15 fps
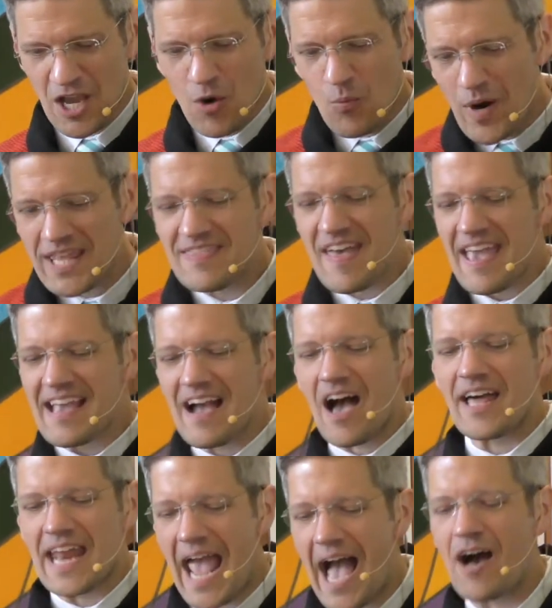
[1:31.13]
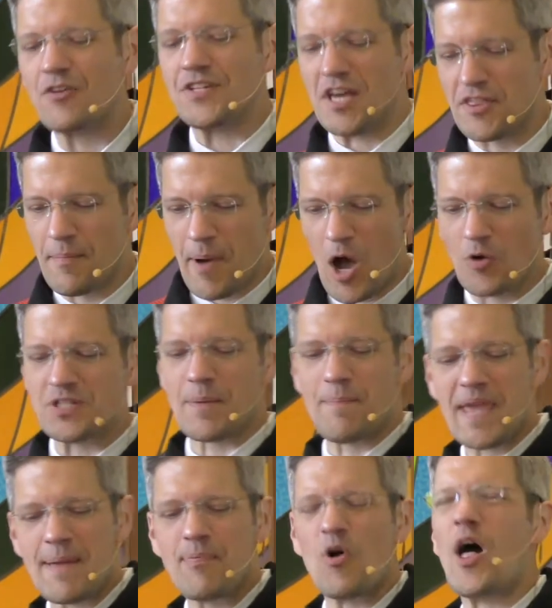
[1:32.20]
When they got out of the boat,
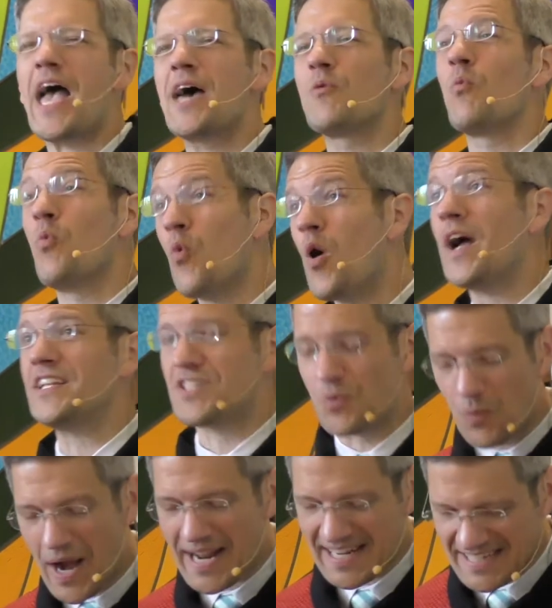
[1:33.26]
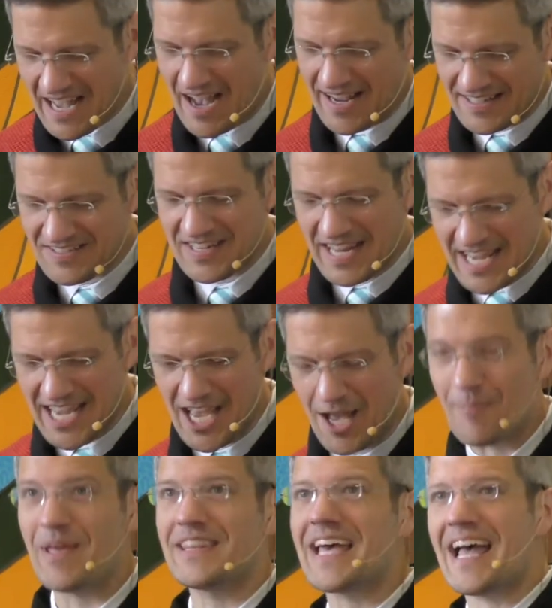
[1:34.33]
people at once recognized
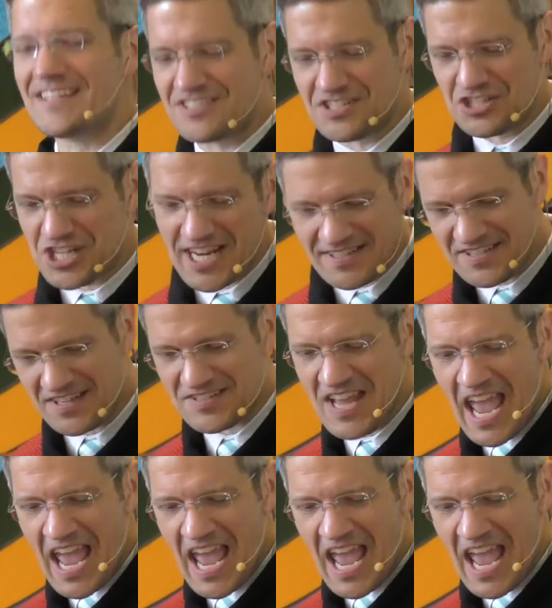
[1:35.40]
him, that's Jesus,